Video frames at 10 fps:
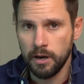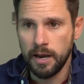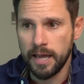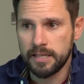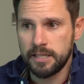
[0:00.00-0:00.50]

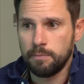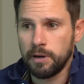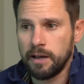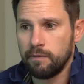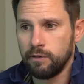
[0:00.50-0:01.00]
legacy
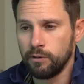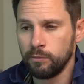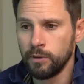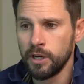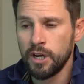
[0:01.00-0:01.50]
platform.
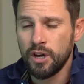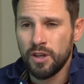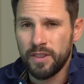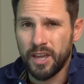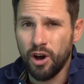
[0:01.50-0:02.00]

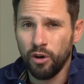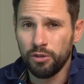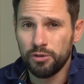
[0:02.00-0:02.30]
They can't